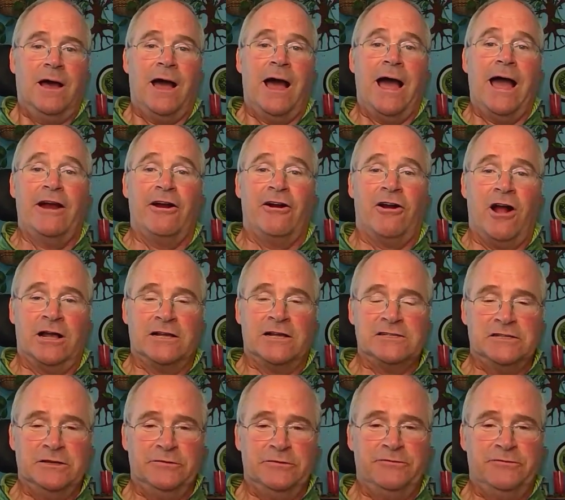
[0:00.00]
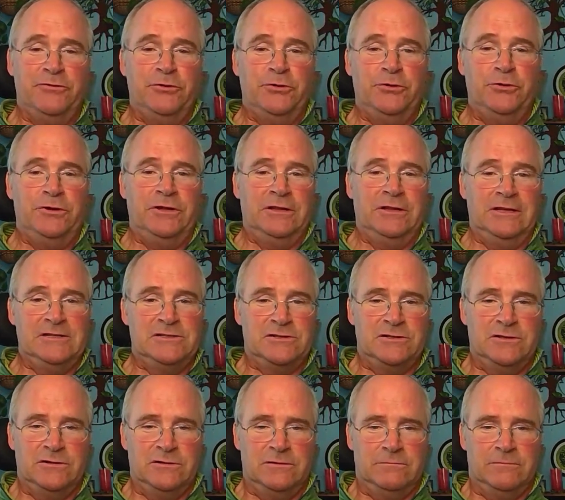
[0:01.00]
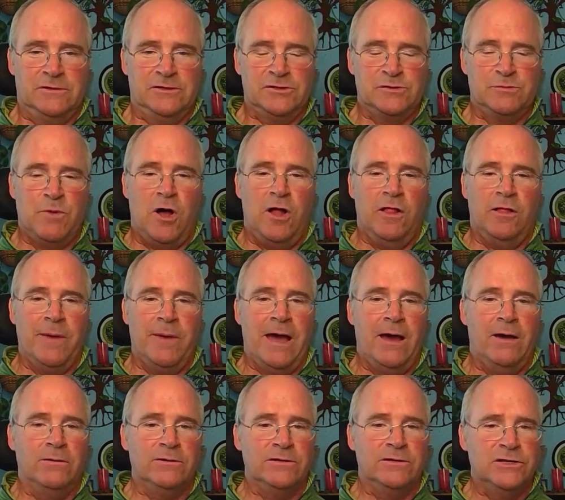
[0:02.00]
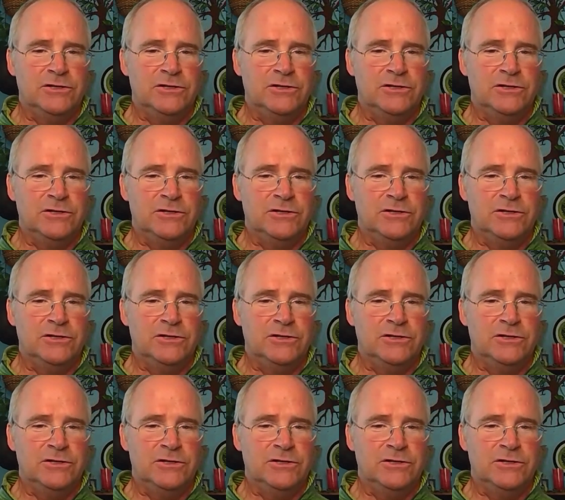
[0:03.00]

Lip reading: higher oxalate food, at least a small amount.